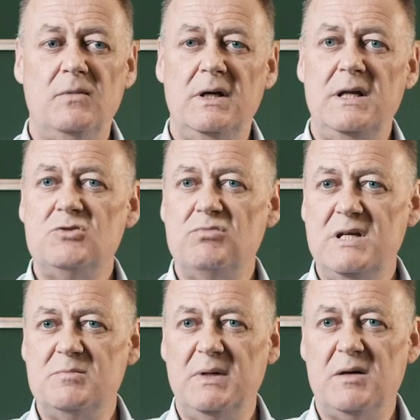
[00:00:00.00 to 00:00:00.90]
It is
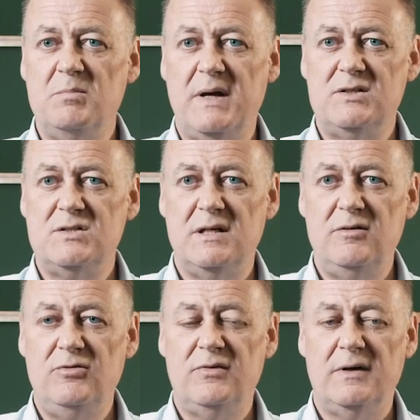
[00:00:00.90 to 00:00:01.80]
reasonably
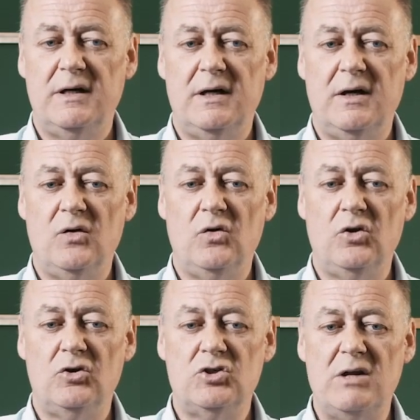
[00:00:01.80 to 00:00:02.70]
competitive.
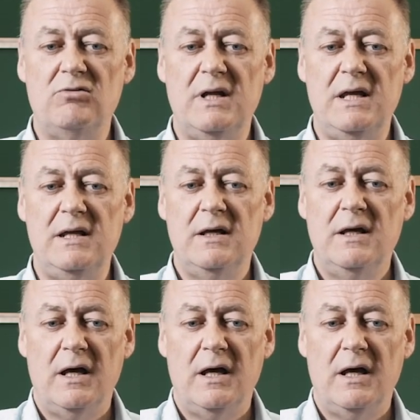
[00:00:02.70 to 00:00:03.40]
Generally,